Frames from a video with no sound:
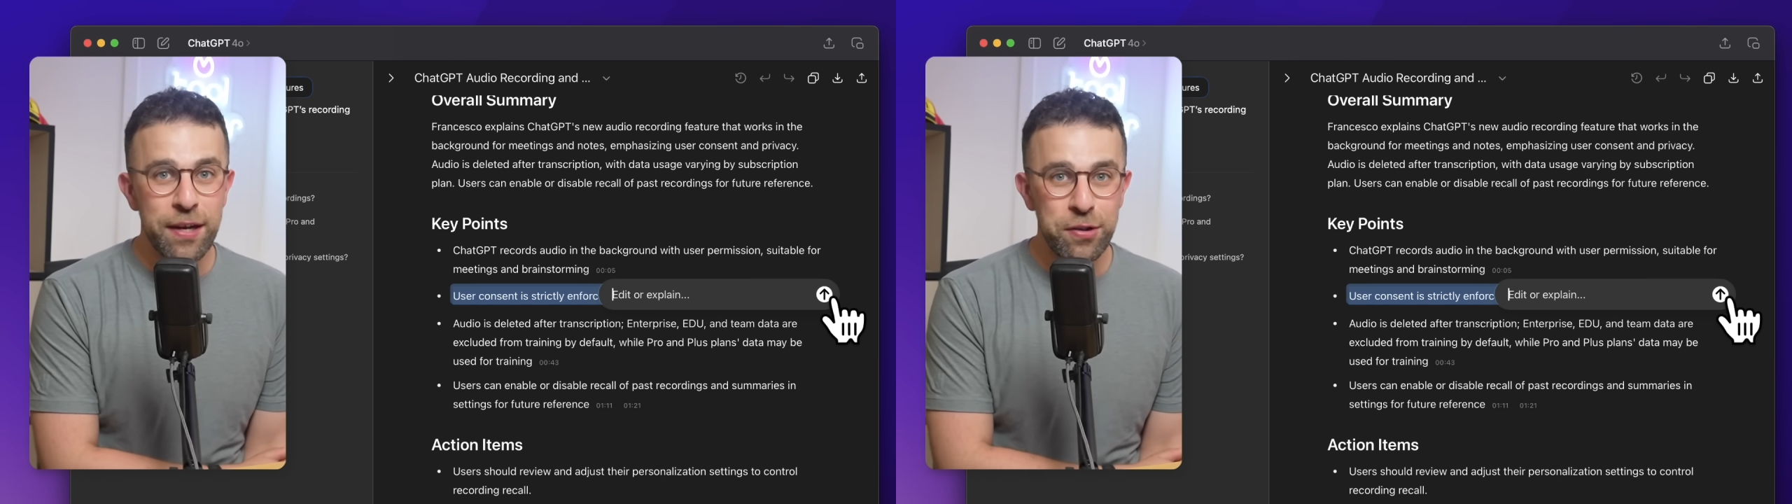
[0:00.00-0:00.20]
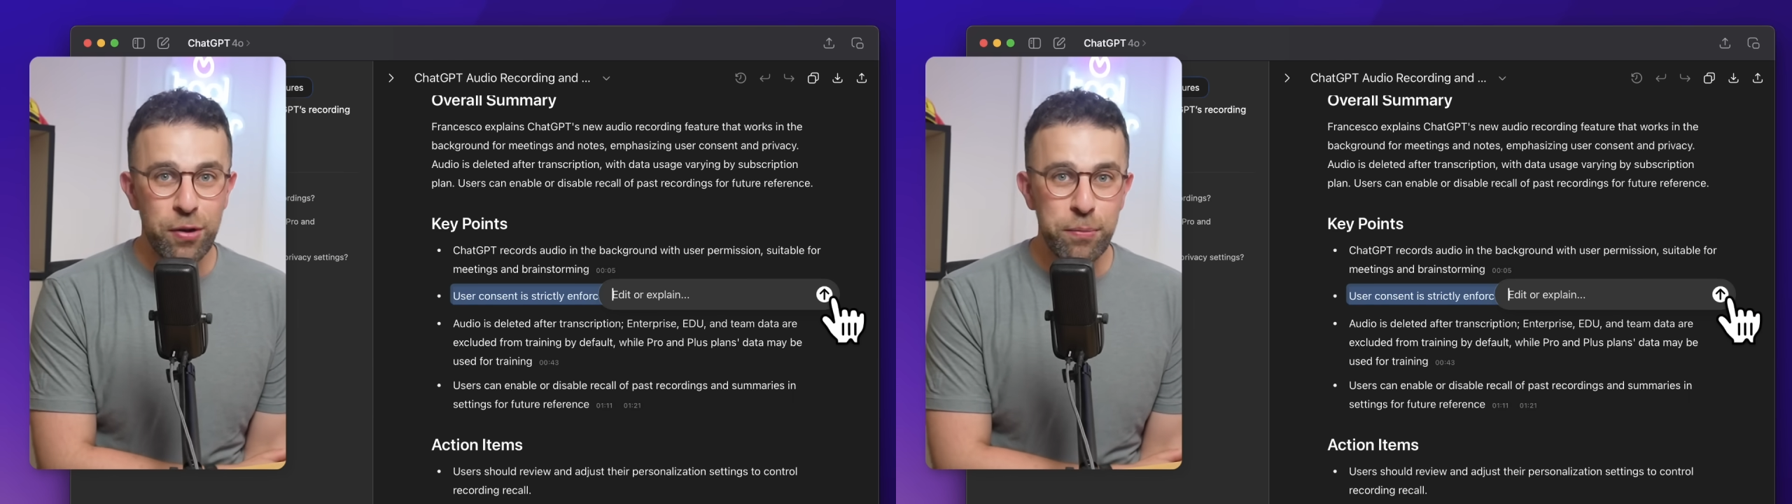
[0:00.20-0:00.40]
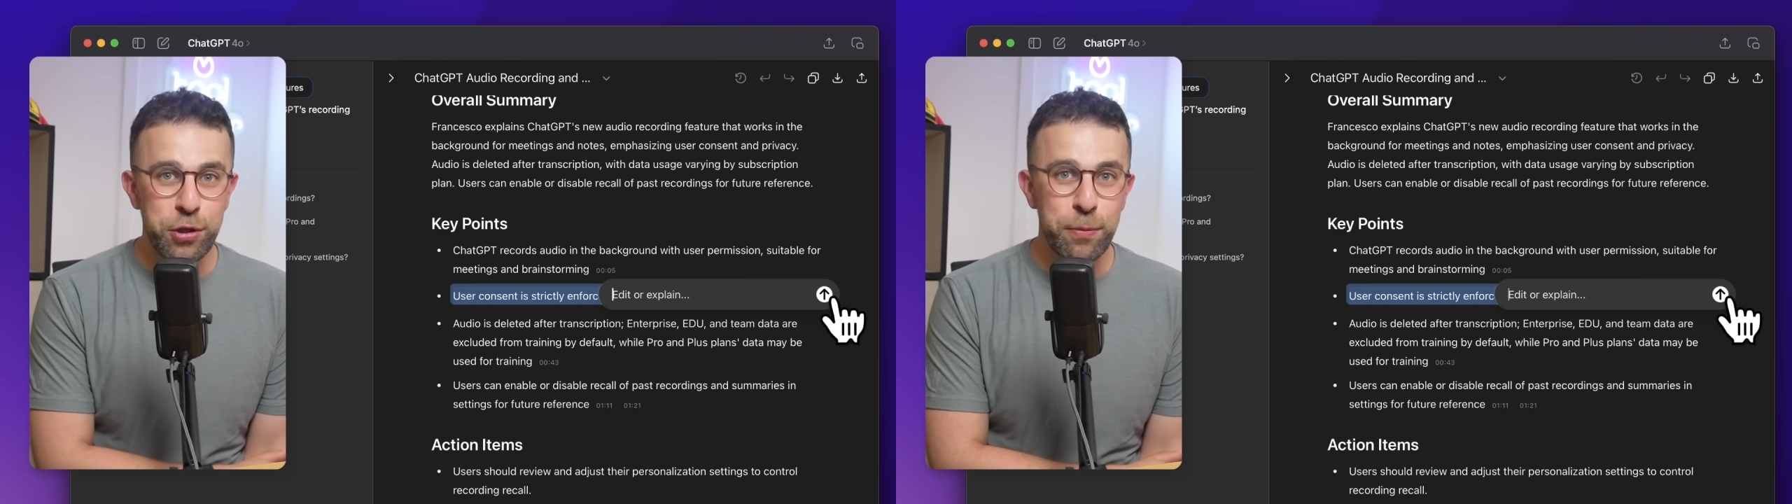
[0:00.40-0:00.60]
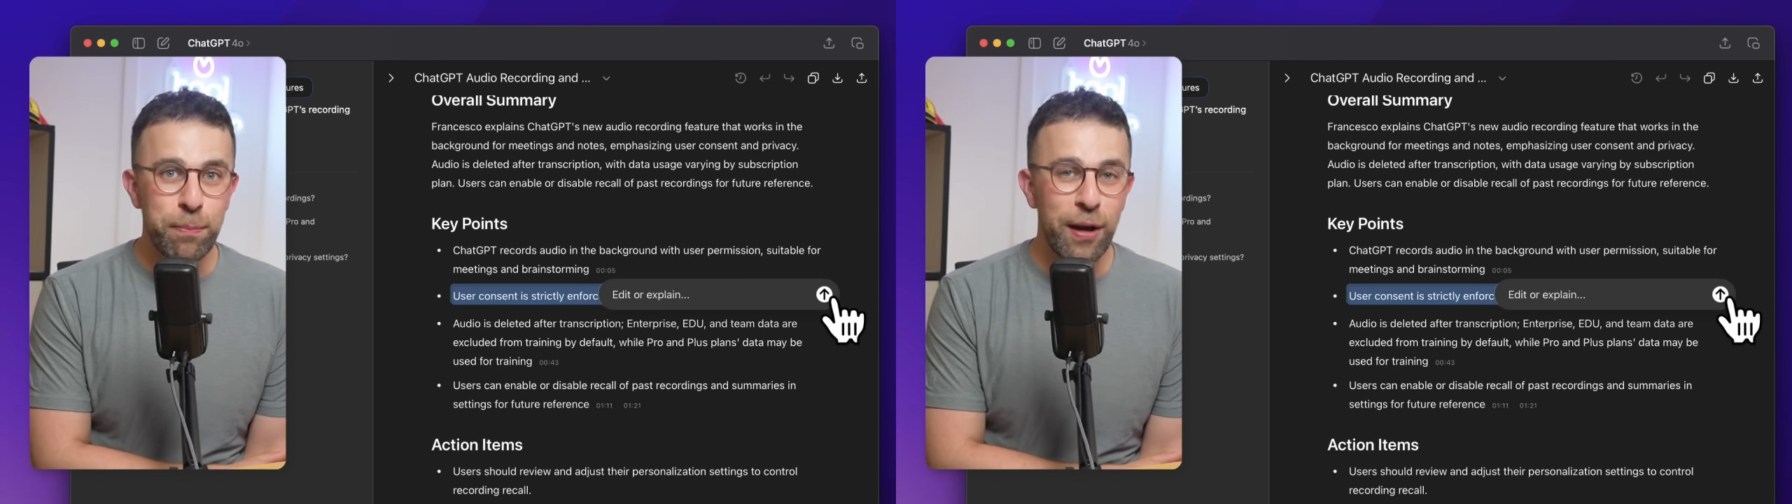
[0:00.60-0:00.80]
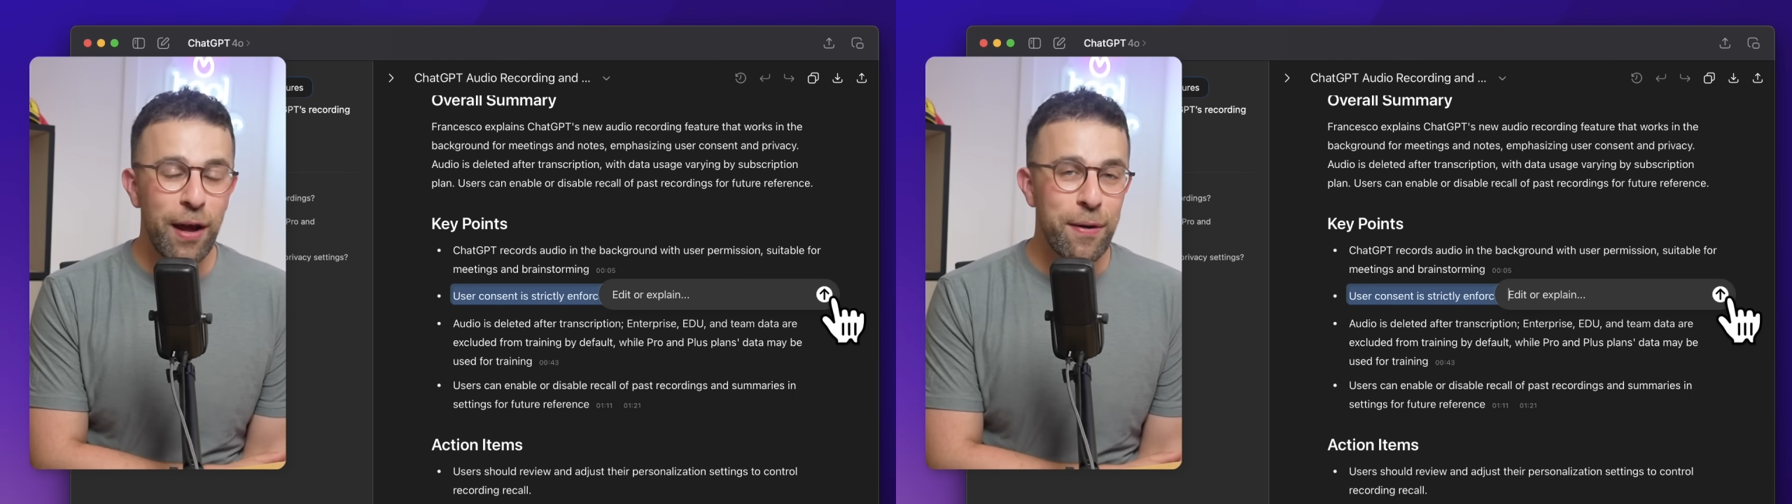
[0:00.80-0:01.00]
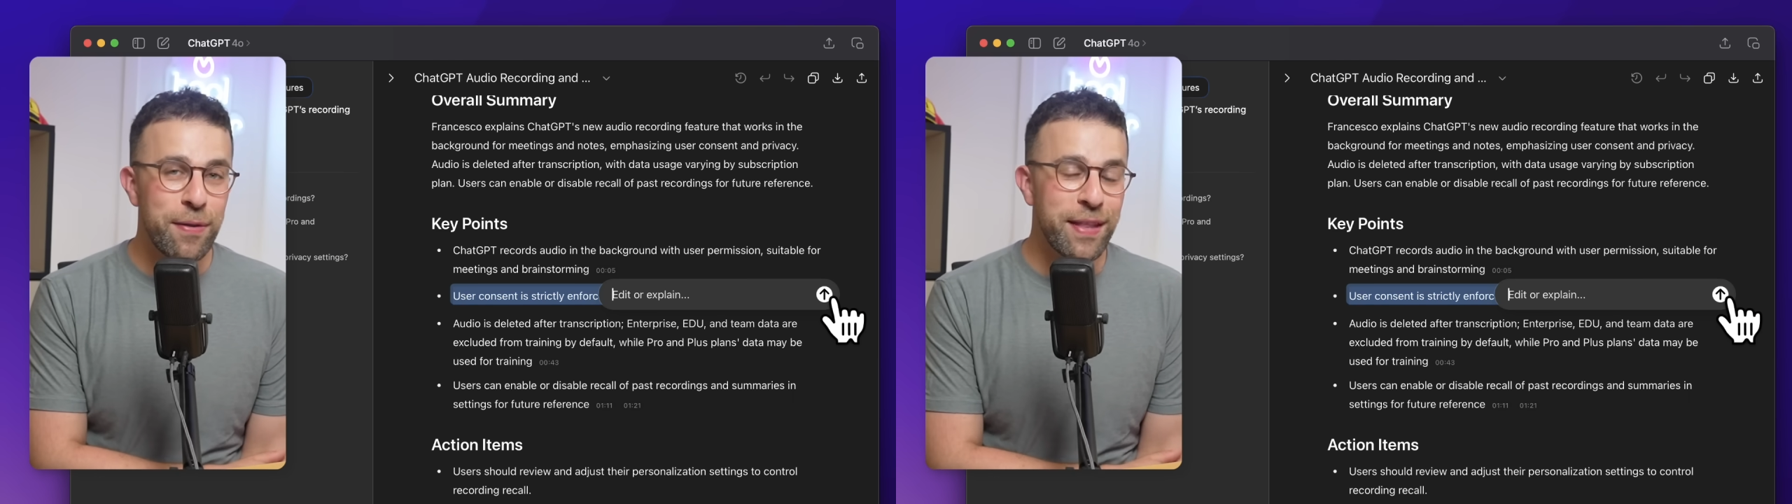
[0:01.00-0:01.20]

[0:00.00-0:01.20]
in the description below.